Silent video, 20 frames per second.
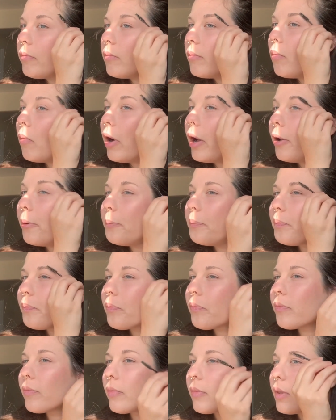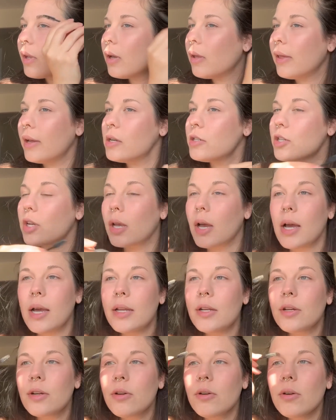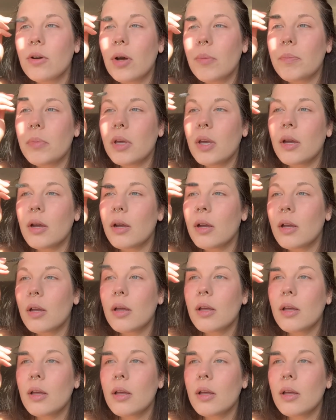Well, I just kind of grew up here.